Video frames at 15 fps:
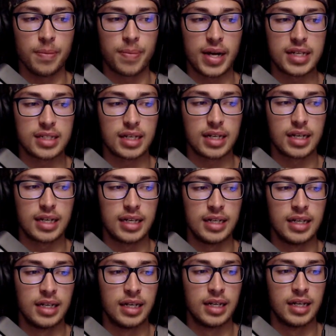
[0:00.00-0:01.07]
basically
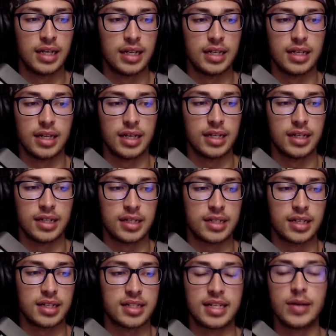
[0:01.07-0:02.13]

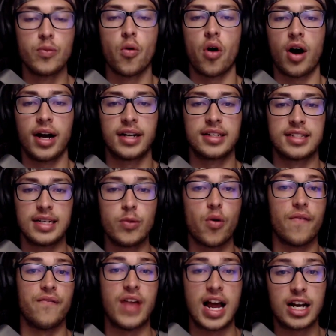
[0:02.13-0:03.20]
see
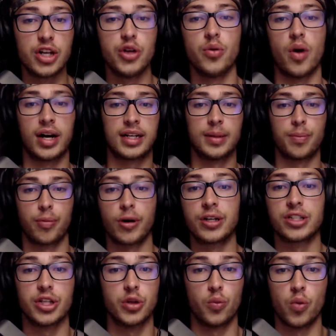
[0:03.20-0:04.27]
what value I can bring
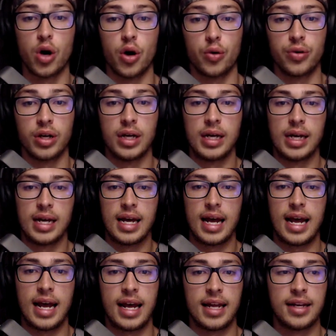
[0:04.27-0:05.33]
to the world.
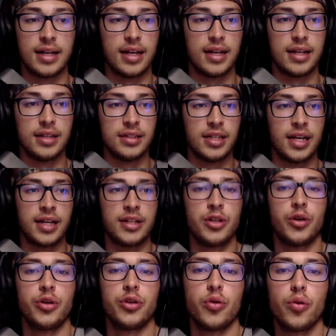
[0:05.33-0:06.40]
And the
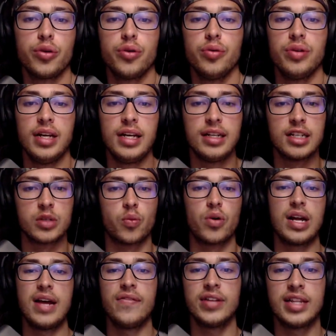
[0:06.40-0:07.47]
your uniqueness,
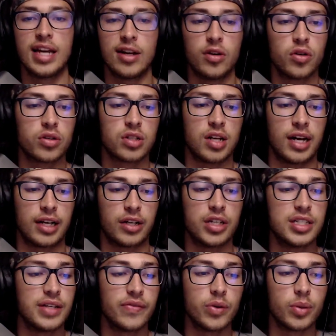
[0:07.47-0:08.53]
whatever that looks like,
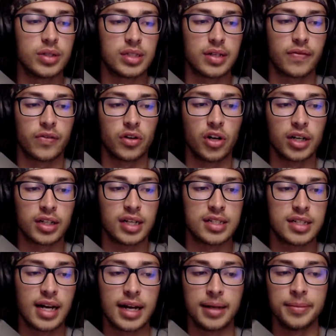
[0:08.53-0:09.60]
because everyone's different, like I
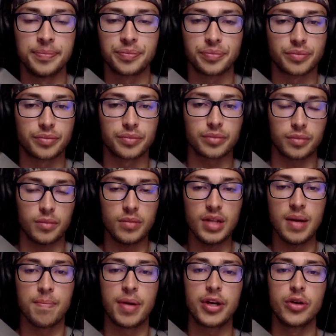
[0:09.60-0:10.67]
say,
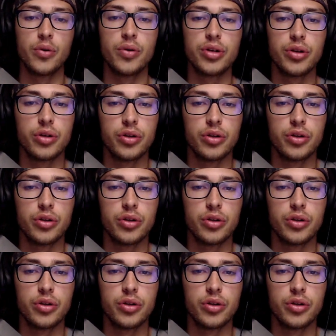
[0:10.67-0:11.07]
but your